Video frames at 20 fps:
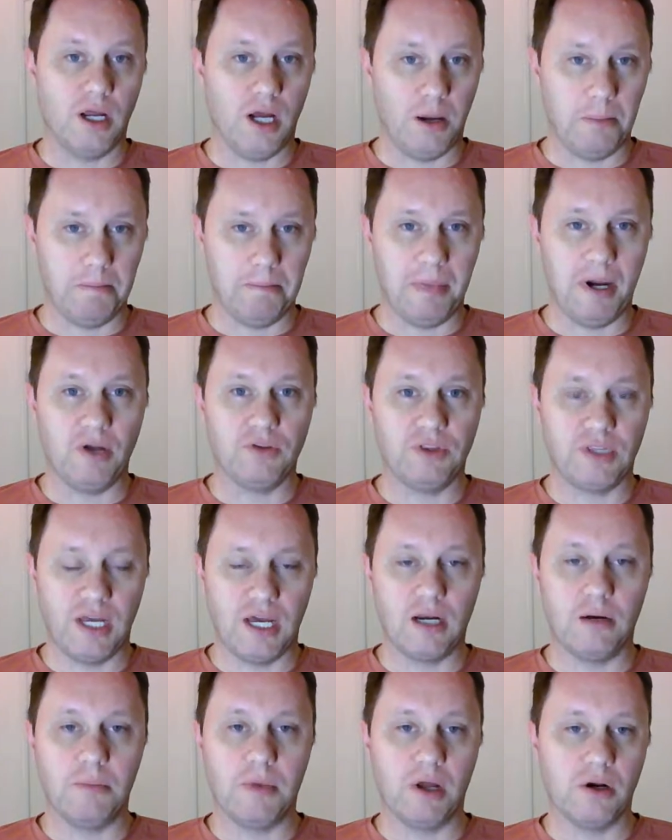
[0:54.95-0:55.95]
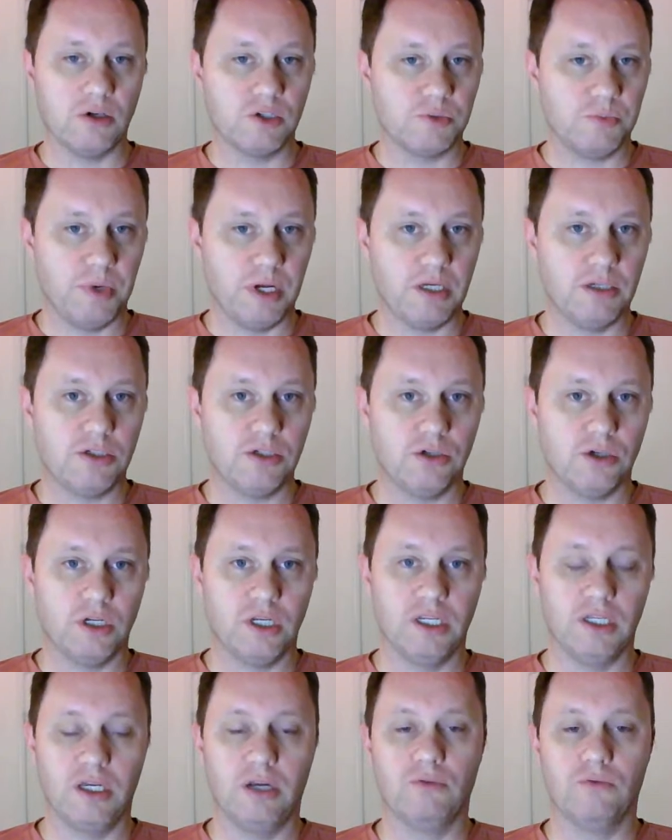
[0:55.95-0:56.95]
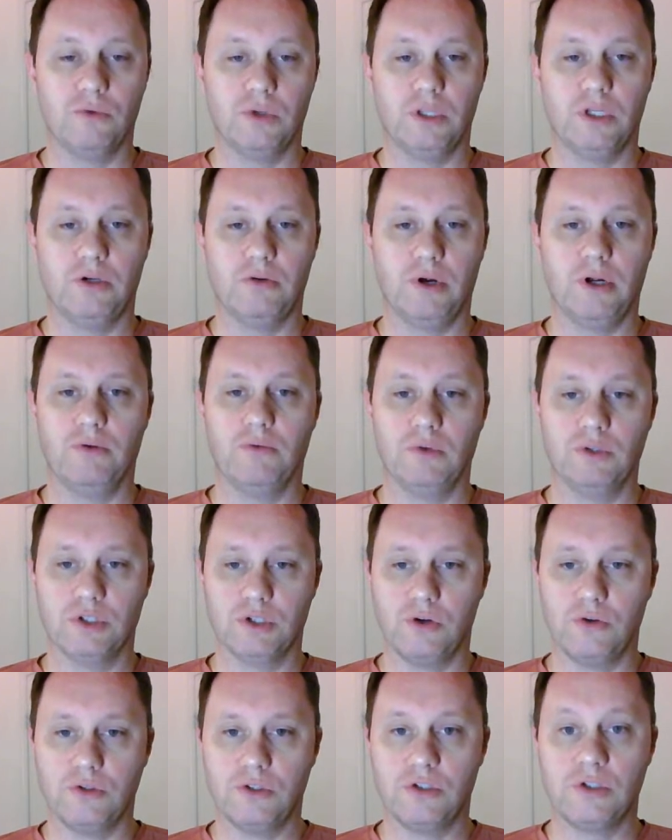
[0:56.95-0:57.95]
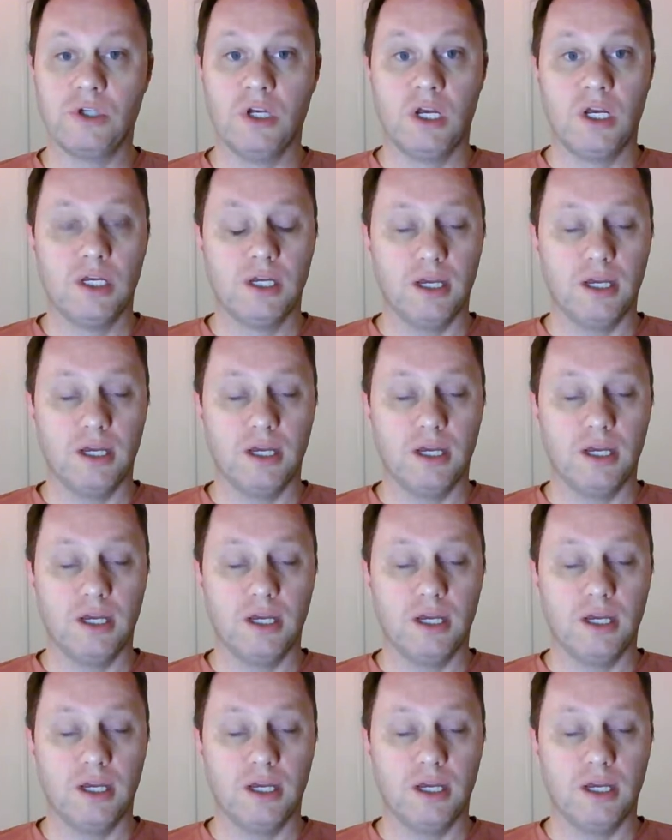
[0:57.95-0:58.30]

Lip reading: about that amount of space, you're going to get really great results.